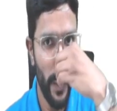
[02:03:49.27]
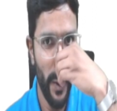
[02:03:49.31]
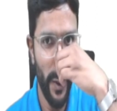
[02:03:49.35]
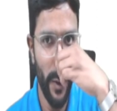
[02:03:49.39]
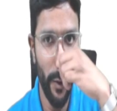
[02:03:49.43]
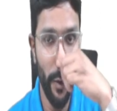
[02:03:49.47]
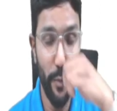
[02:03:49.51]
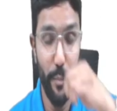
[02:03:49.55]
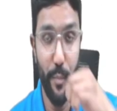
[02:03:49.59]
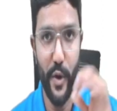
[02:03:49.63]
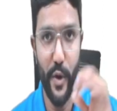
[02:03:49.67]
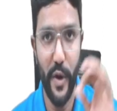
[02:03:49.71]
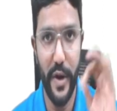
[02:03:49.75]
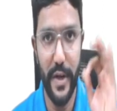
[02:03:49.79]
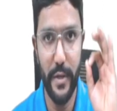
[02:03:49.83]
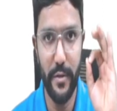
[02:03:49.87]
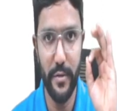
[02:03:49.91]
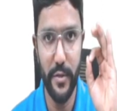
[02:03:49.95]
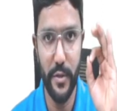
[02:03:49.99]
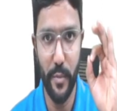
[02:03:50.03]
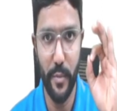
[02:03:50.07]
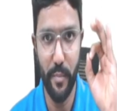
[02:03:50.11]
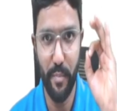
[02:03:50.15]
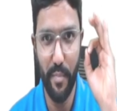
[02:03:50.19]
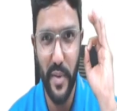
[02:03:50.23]
Hope you
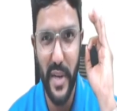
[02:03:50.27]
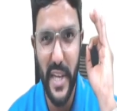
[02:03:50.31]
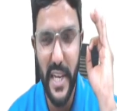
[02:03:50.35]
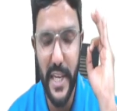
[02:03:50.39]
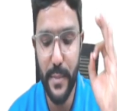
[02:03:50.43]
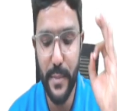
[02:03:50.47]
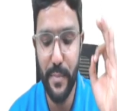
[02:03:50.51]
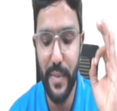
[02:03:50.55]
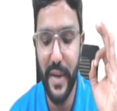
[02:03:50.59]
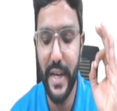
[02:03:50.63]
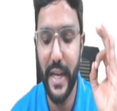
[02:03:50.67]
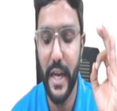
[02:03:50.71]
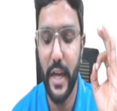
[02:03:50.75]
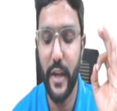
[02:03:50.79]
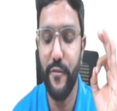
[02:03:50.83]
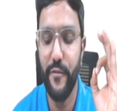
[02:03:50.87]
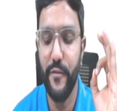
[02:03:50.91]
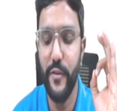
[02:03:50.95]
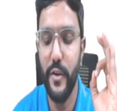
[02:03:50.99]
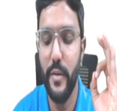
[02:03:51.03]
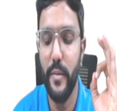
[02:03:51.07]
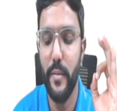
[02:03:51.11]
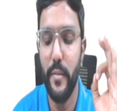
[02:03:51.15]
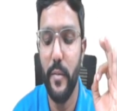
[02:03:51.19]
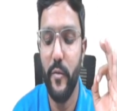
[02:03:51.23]
understood. Please be
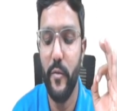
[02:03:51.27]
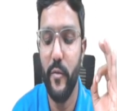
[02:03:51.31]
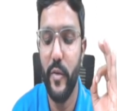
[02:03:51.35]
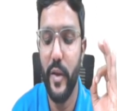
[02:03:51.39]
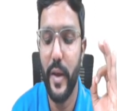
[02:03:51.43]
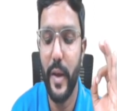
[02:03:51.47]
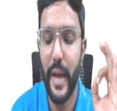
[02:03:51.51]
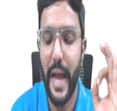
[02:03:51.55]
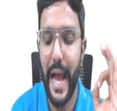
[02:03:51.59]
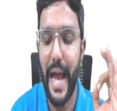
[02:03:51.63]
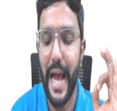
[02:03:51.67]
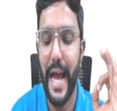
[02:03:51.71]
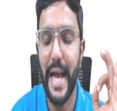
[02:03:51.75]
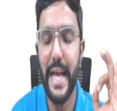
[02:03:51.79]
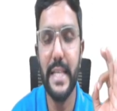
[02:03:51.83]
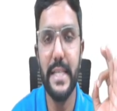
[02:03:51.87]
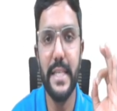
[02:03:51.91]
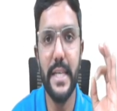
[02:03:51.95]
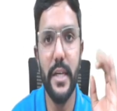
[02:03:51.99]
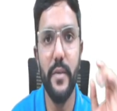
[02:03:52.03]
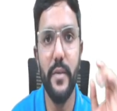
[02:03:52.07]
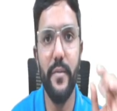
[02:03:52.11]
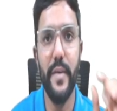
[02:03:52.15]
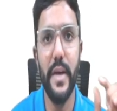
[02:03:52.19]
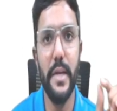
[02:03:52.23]
careful. As
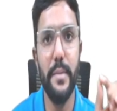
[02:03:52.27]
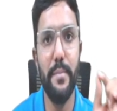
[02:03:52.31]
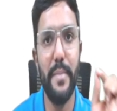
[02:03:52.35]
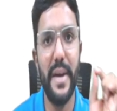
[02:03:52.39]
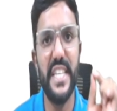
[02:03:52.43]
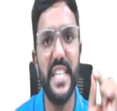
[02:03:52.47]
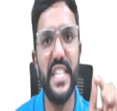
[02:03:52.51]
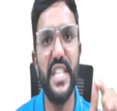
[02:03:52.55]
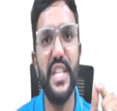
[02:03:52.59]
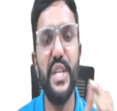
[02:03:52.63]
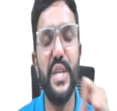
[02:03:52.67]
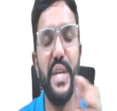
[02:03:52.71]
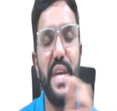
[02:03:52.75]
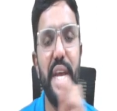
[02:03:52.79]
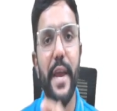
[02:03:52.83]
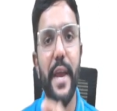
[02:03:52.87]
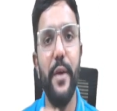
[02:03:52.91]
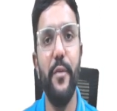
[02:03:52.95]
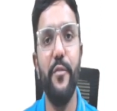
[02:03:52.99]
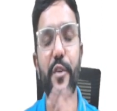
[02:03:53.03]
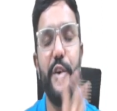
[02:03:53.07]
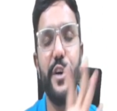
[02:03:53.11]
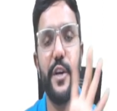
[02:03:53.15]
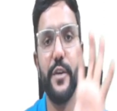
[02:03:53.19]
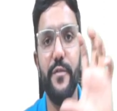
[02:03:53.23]
and when machine
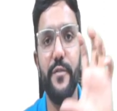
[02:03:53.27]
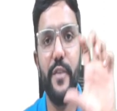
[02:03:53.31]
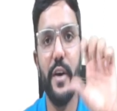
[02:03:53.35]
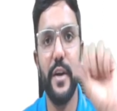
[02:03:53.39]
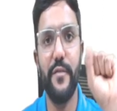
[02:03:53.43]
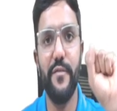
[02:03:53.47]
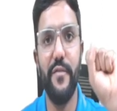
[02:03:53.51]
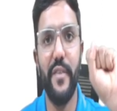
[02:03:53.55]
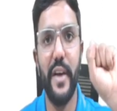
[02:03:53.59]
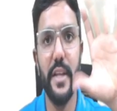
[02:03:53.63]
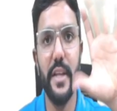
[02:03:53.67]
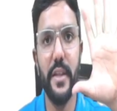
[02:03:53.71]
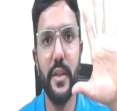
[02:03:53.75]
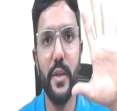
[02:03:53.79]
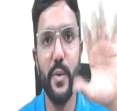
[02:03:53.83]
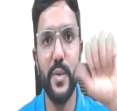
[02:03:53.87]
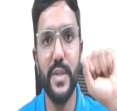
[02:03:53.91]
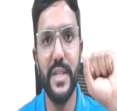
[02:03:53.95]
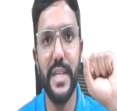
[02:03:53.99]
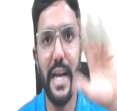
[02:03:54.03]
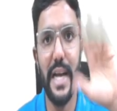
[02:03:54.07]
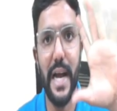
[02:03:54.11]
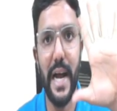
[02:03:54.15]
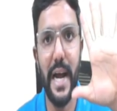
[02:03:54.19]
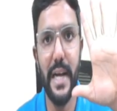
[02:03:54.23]
A worked for
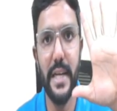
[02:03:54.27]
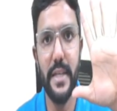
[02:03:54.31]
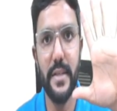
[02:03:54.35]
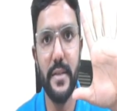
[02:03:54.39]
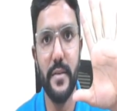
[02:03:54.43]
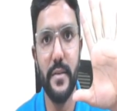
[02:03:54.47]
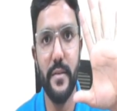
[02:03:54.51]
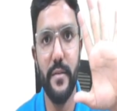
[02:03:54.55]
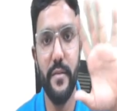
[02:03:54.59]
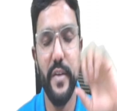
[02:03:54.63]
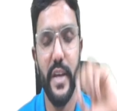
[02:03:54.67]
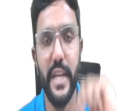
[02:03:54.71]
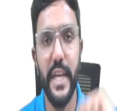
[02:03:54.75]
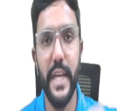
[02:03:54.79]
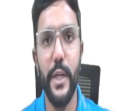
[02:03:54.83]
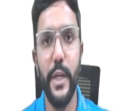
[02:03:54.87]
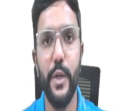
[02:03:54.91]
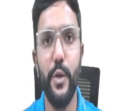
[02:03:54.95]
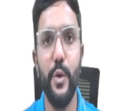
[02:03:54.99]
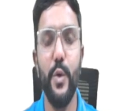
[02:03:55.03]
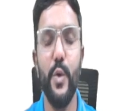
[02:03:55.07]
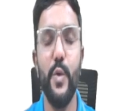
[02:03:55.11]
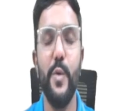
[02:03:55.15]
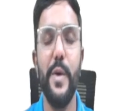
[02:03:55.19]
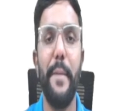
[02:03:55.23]
5,000 hours, we need
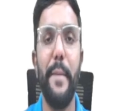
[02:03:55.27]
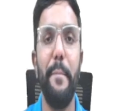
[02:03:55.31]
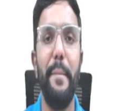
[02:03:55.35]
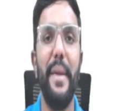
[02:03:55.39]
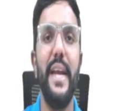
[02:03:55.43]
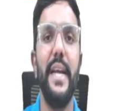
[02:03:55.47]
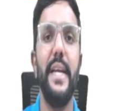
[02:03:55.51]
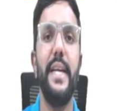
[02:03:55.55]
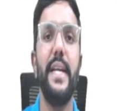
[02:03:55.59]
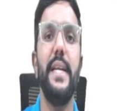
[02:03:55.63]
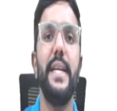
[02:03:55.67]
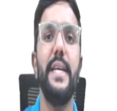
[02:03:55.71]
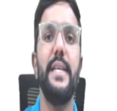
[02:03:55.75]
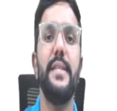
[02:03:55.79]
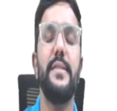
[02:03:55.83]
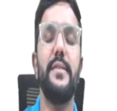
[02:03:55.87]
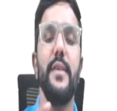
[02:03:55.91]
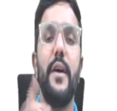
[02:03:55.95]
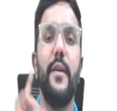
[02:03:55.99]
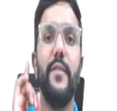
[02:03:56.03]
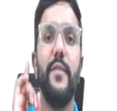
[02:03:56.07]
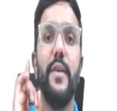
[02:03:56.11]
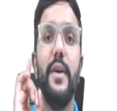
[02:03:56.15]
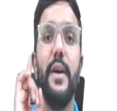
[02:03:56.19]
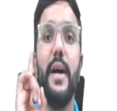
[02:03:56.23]
to do a maintenance
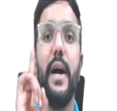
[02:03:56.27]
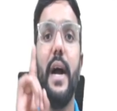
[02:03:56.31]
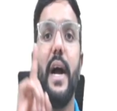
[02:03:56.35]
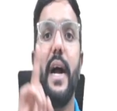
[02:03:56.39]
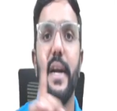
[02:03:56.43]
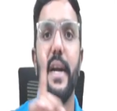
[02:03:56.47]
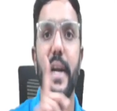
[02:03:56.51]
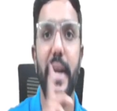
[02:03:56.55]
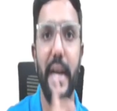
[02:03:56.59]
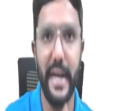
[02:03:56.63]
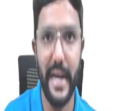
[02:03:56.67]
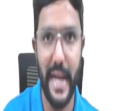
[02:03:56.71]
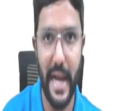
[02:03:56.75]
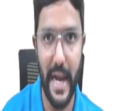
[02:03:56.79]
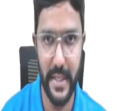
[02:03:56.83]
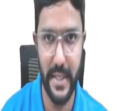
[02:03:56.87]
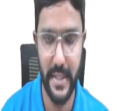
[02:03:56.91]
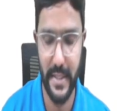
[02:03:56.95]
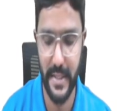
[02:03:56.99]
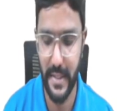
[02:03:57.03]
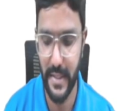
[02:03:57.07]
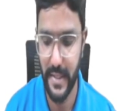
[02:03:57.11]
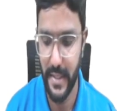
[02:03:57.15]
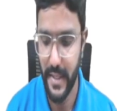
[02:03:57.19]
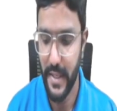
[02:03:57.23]
of 100
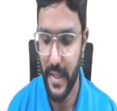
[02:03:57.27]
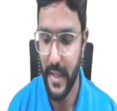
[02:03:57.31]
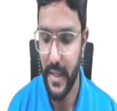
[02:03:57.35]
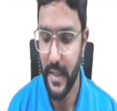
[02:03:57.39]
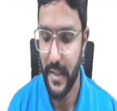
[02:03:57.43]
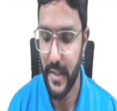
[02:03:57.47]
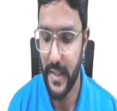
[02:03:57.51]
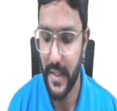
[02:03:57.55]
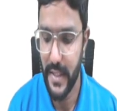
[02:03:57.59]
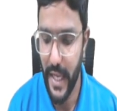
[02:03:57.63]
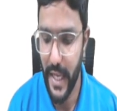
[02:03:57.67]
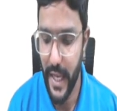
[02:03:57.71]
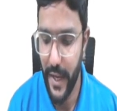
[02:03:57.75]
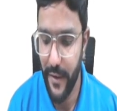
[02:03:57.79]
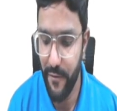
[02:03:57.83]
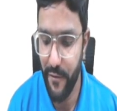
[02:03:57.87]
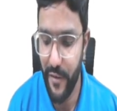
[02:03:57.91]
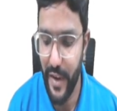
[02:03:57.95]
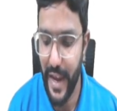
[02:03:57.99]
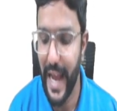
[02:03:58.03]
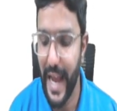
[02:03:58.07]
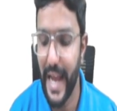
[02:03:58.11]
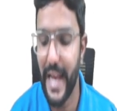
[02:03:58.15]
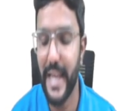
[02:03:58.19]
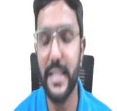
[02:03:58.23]
hours. Same
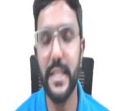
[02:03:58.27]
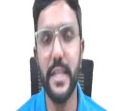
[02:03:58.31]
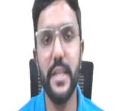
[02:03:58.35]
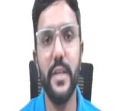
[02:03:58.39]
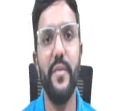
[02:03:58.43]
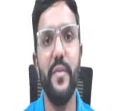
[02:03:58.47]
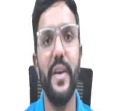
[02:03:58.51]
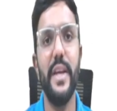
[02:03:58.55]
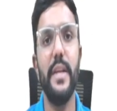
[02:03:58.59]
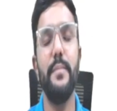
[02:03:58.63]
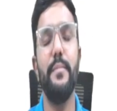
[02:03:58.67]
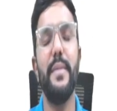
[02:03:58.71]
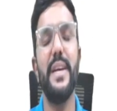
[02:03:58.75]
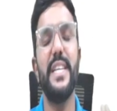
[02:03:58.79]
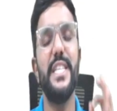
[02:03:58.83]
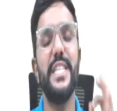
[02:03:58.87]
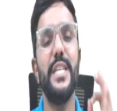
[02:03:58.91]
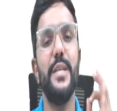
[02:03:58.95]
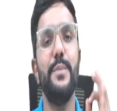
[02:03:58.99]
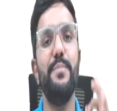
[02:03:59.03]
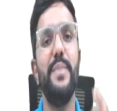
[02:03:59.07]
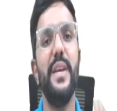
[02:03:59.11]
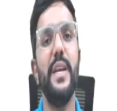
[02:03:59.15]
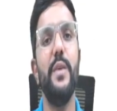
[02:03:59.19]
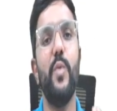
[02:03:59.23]
way, as and when
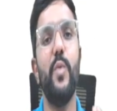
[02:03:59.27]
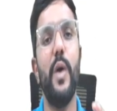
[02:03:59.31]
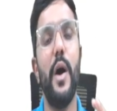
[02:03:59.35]
machine B